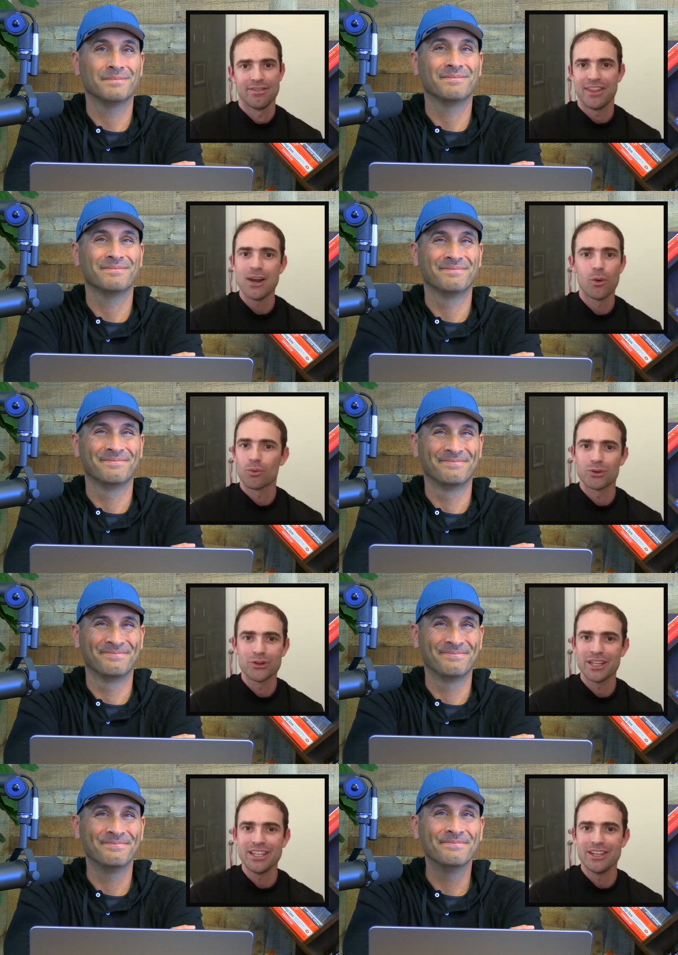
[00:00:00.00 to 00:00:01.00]
Speaker 1: They don't
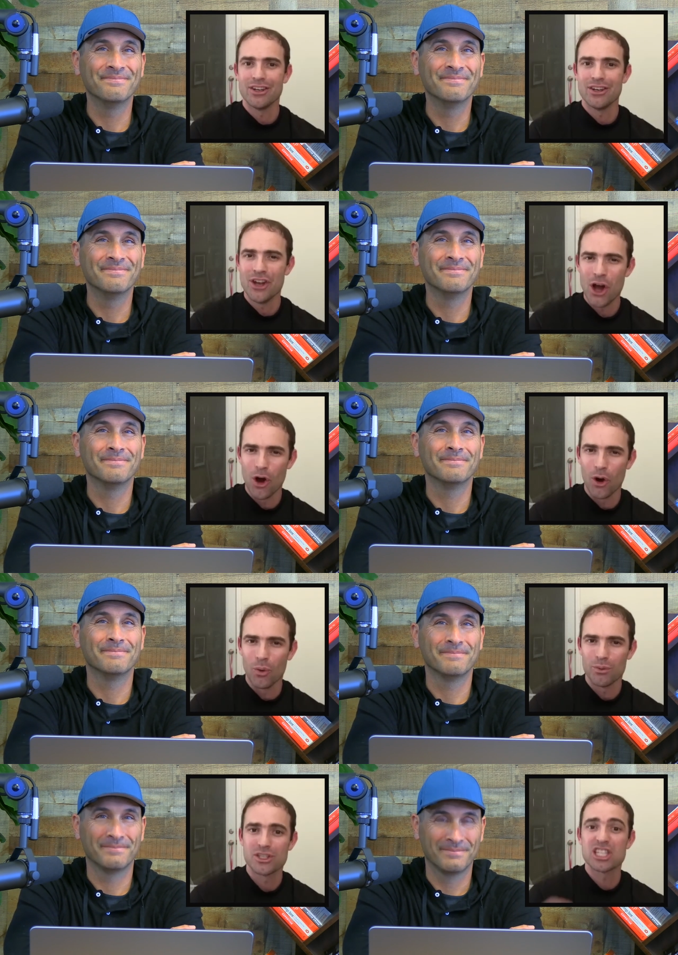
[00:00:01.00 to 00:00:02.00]
really
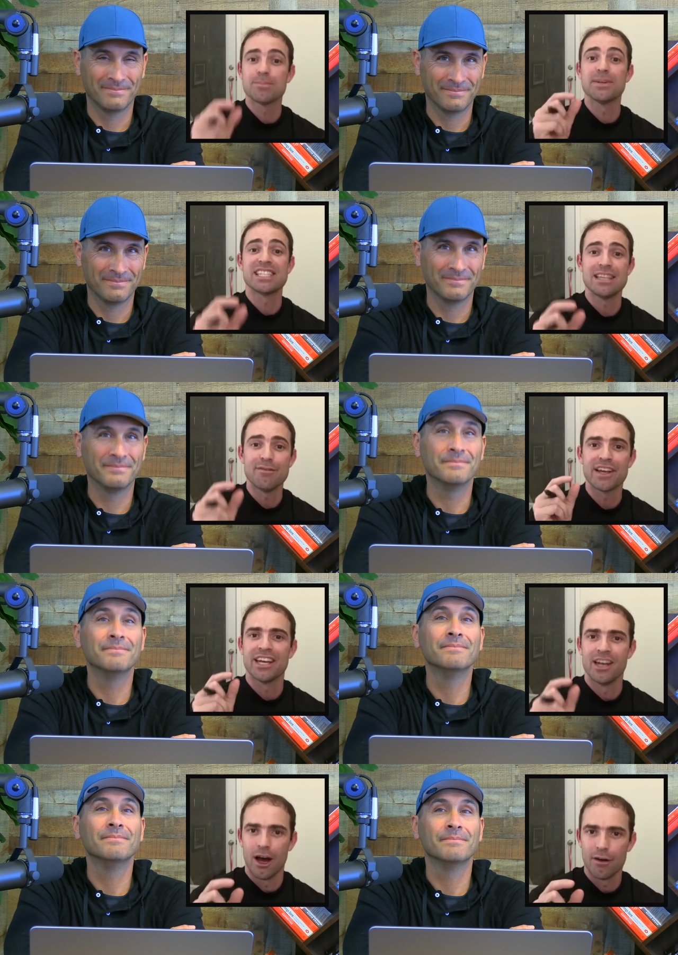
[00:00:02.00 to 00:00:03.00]
know specific
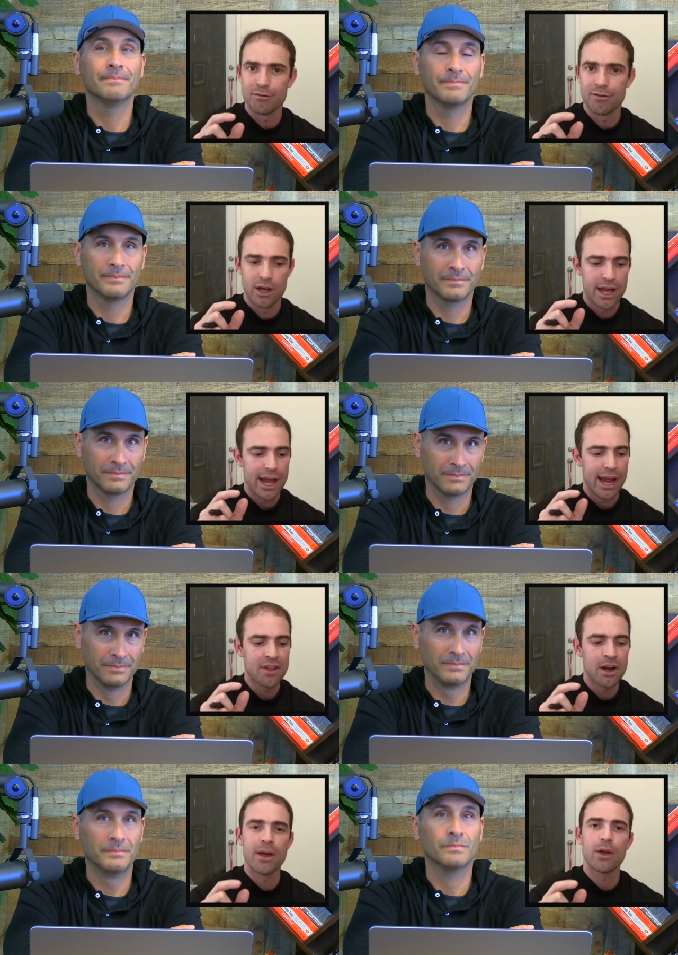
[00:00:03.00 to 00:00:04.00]
enough. And then
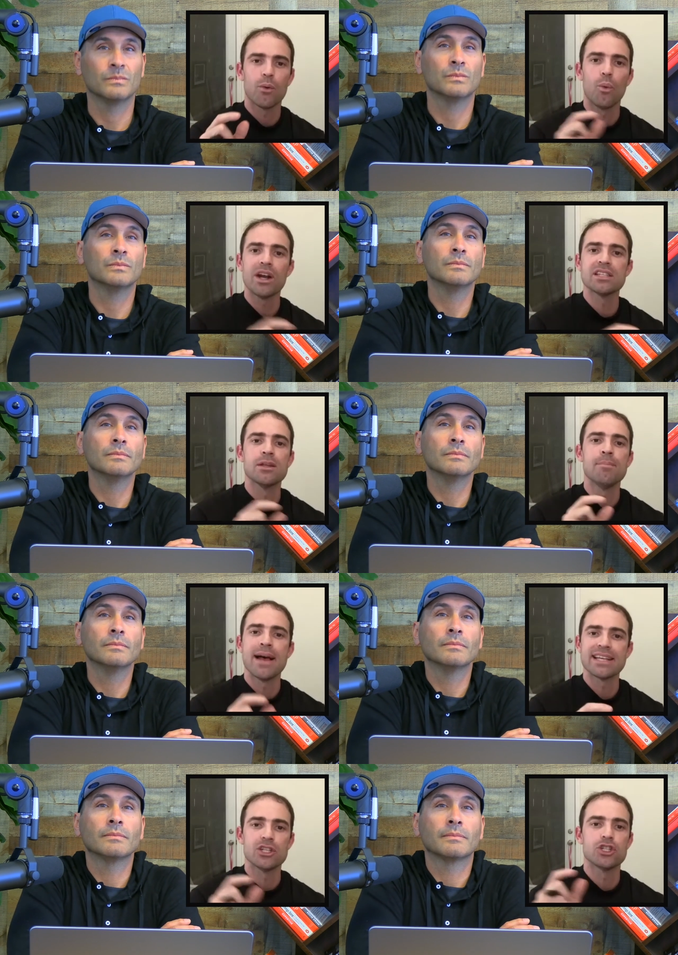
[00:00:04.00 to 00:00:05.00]
I'm like, what is the
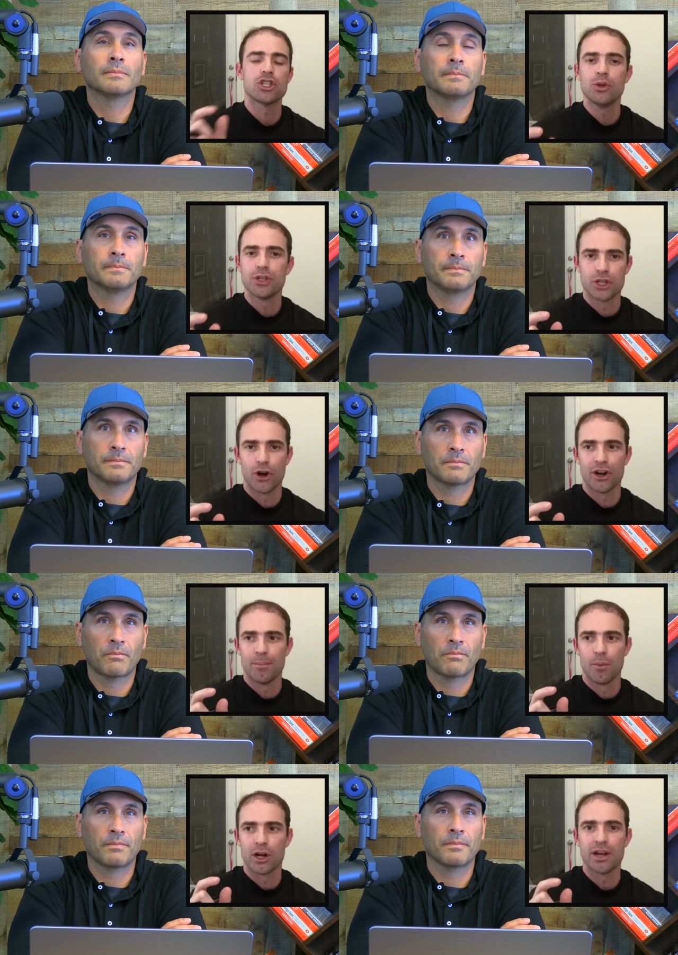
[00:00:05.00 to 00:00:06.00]
message to the target
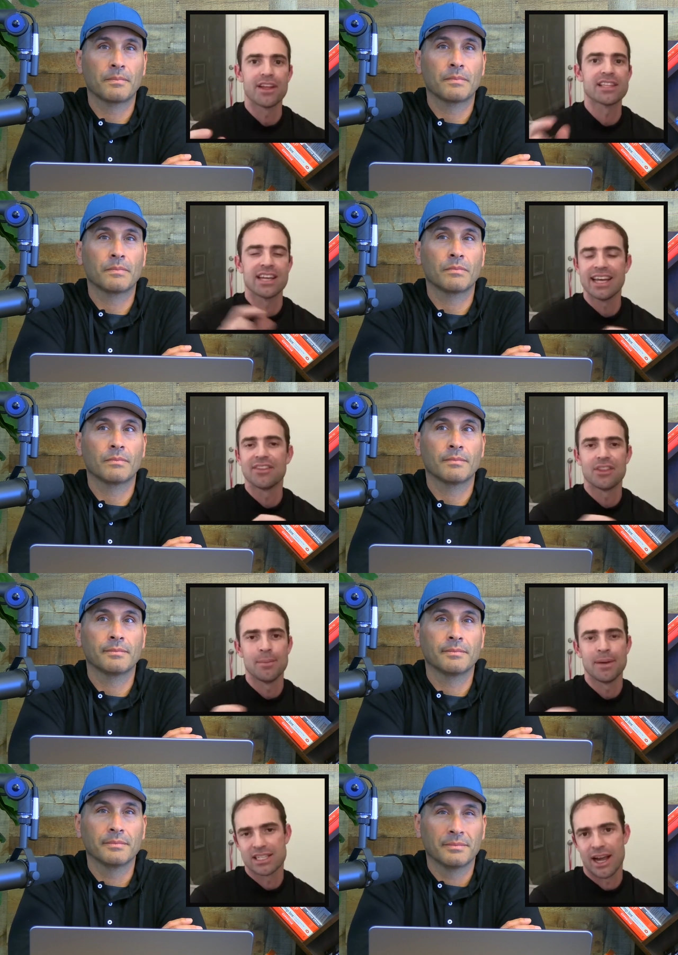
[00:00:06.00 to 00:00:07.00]
market that's going to get them
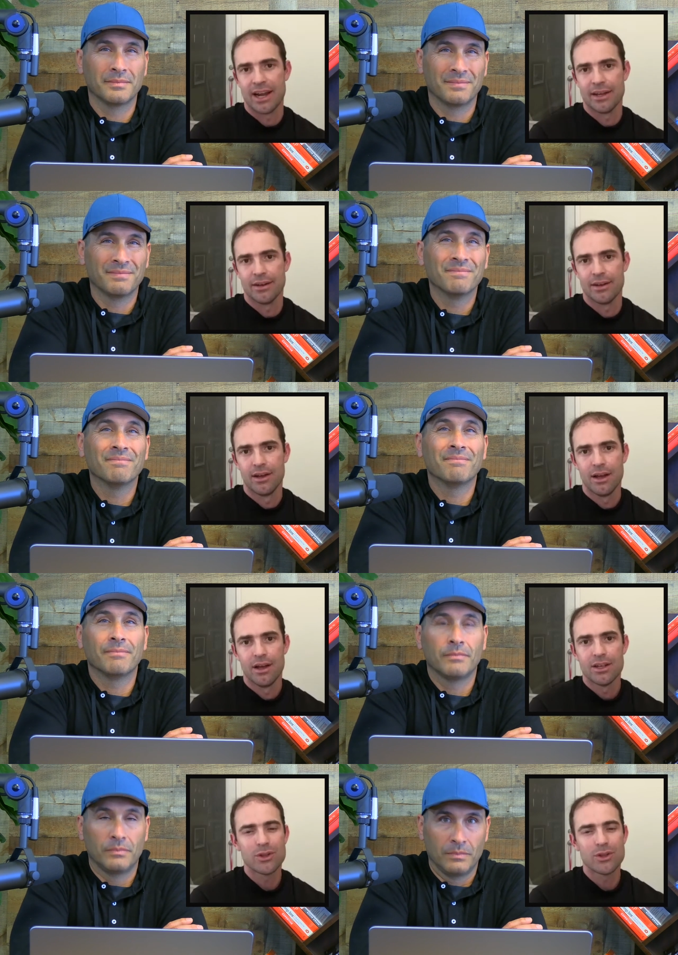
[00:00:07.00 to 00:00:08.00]
excited?
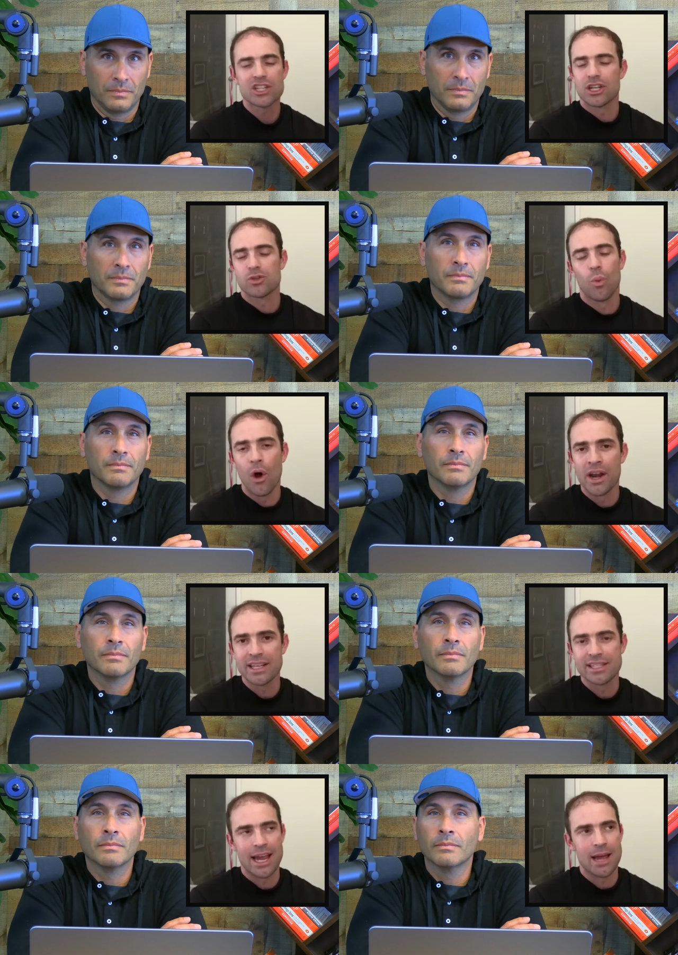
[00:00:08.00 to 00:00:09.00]
So that's just one
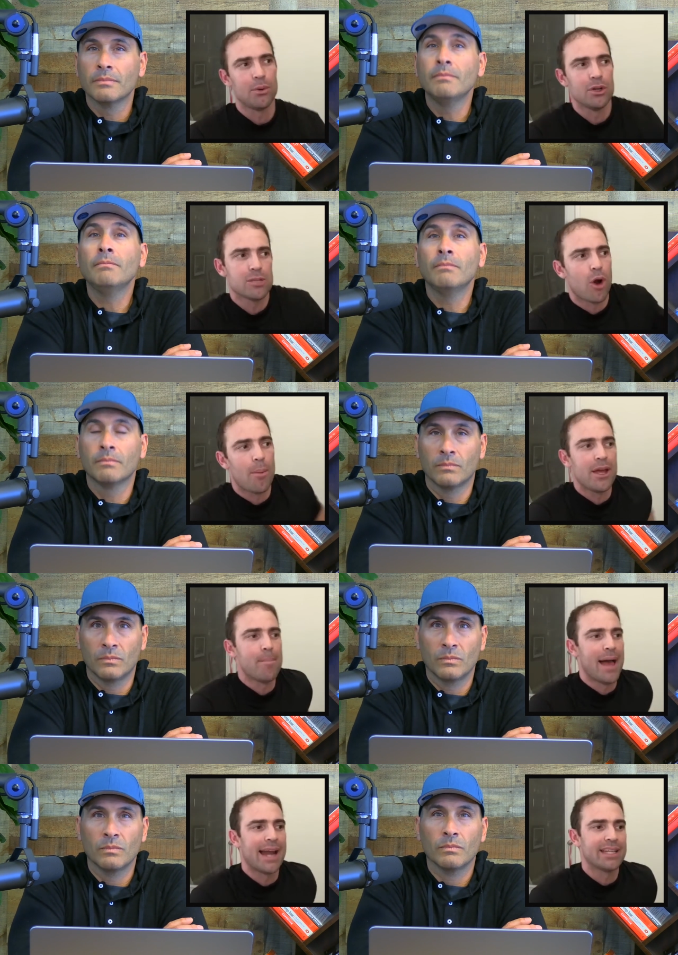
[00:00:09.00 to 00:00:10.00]
example. It's probably a
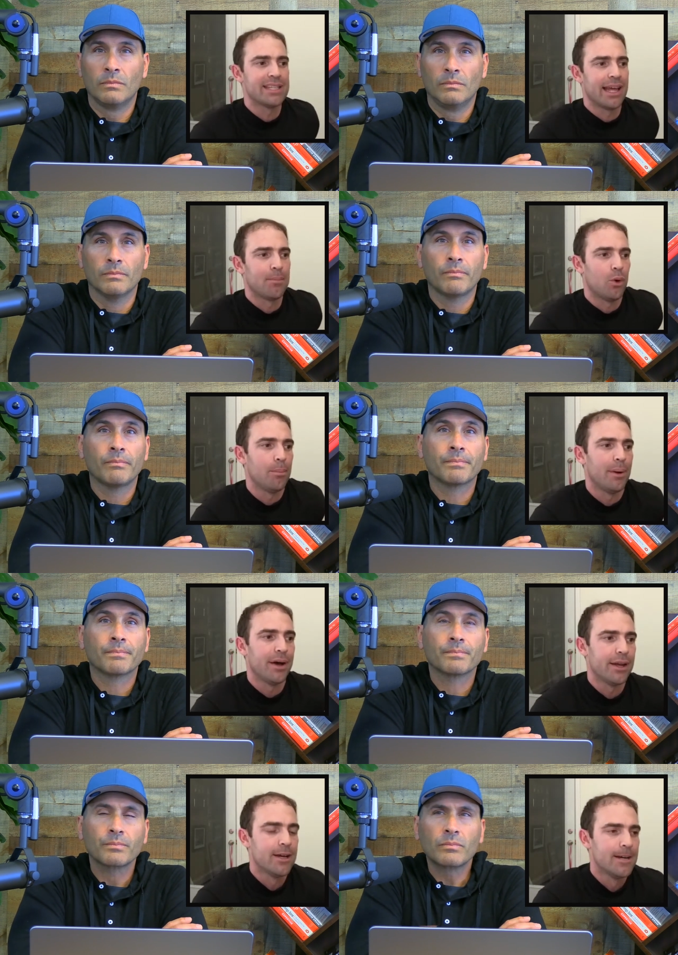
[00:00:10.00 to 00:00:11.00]
bad example,
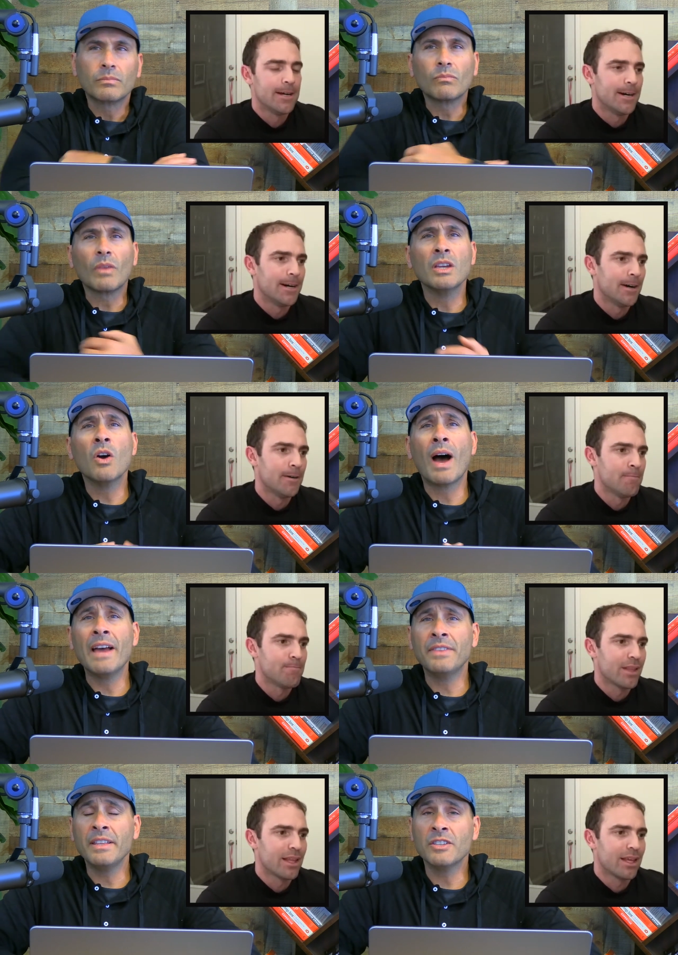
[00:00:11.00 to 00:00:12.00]
but
Speaker 2: no,
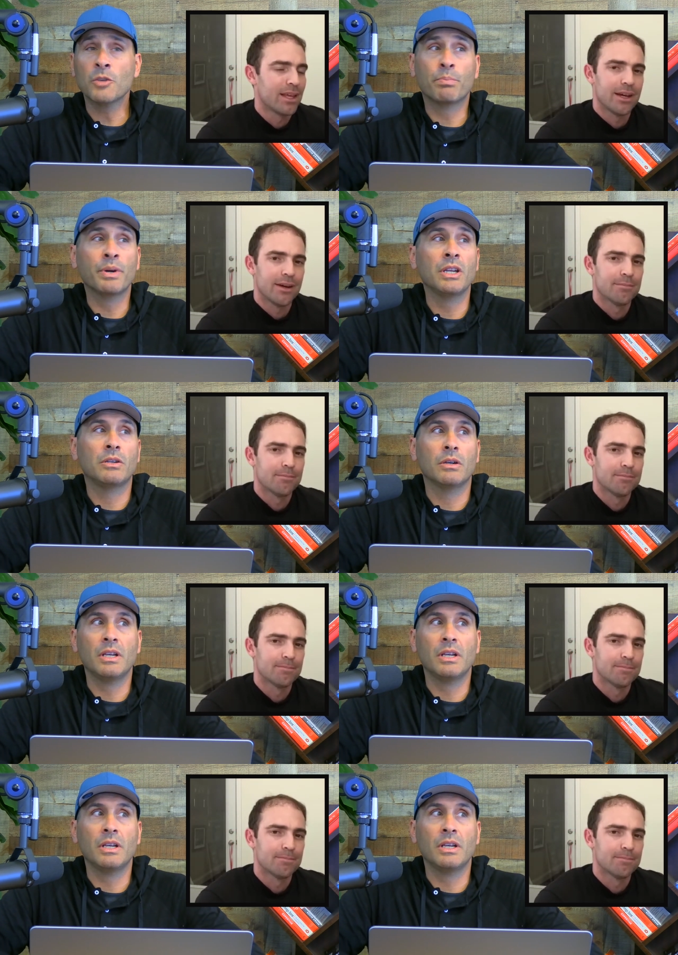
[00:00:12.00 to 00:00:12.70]
I think that's a pretty good